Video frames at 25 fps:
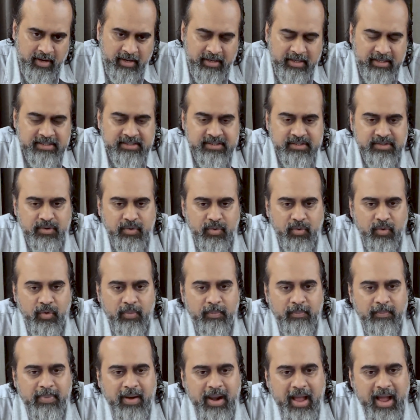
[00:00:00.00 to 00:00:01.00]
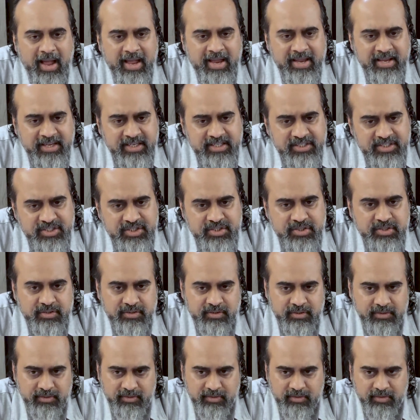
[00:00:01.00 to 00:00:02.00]
it is
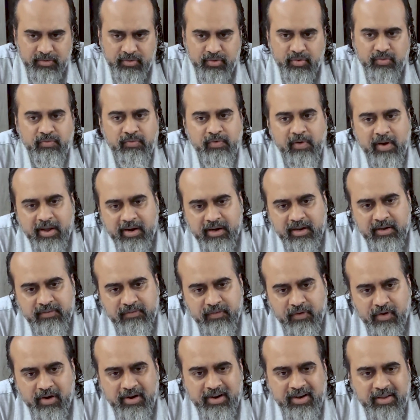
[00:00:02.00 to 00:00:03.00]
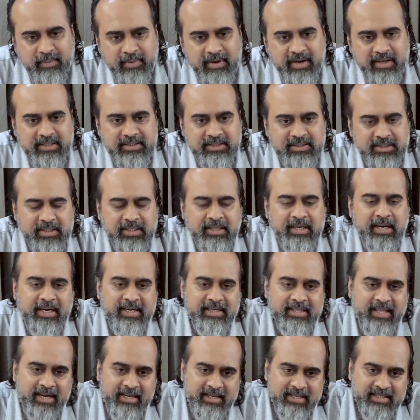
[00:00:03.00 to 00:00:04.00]
obliged to work for liberation,
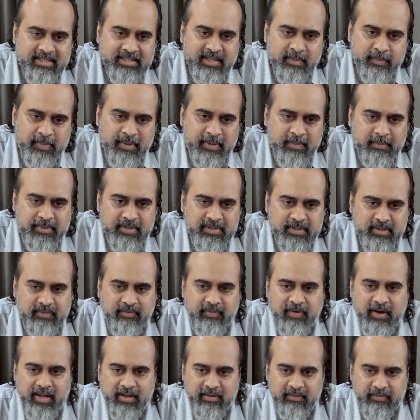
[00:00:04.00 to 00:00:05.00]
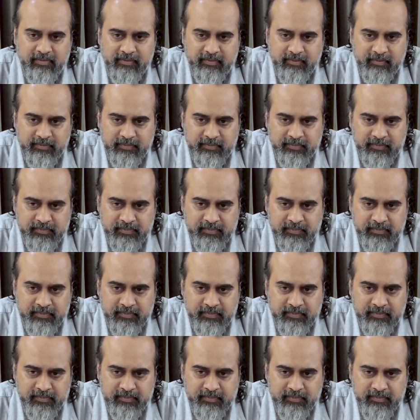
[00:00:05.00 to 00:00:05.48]
and that is the purpose of life.